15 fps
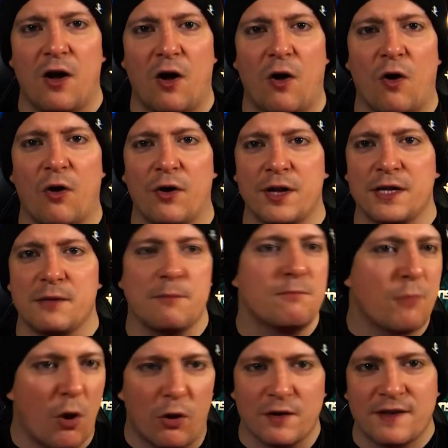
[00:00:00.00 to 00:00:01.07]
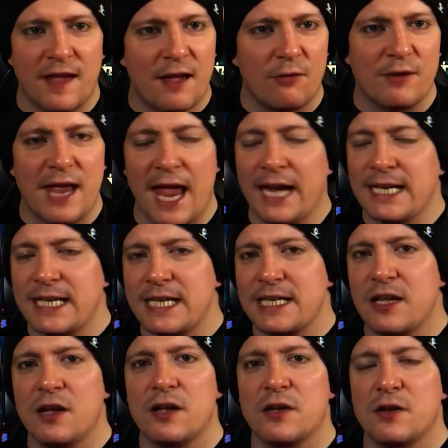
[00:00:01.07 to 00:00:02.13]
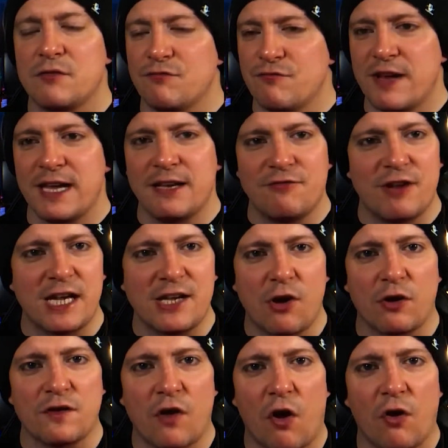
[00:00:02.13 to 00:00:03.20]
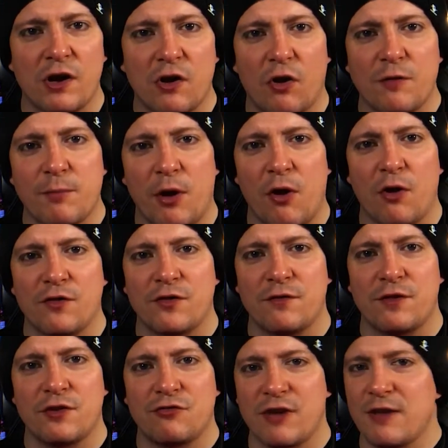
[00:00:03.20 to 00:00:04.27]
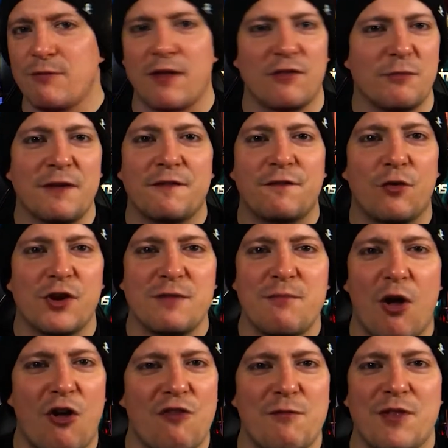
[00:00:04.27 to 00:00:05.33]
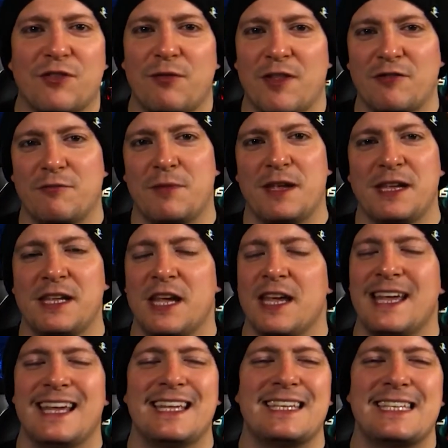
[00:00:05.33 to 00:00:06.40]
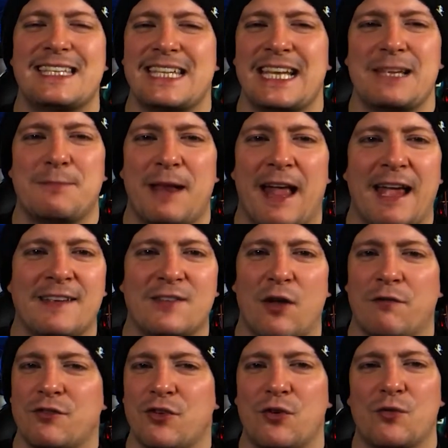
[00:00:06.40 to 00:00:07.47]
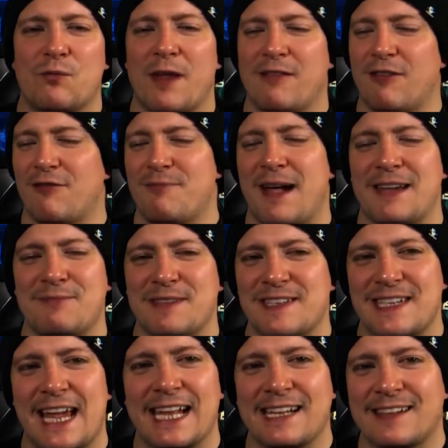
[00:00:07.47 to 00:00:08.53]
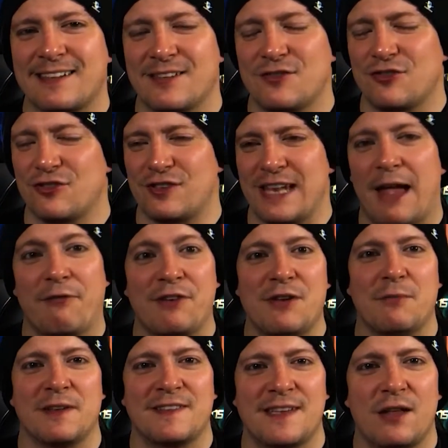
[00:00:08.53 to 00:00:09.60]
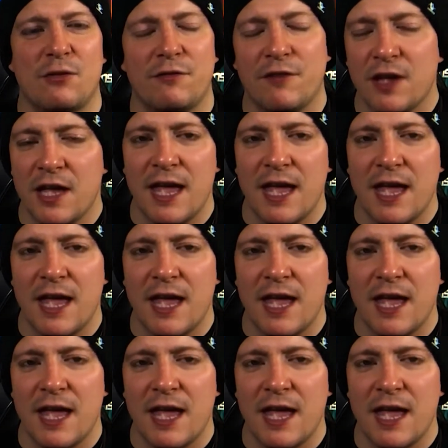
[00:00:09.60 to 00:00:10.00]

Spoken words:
I mark down any really, really nice highlight parts of the stream, whether it be funny moments, whether it be silly plays that I've done, whether I've made mistakes and just laughing at myself.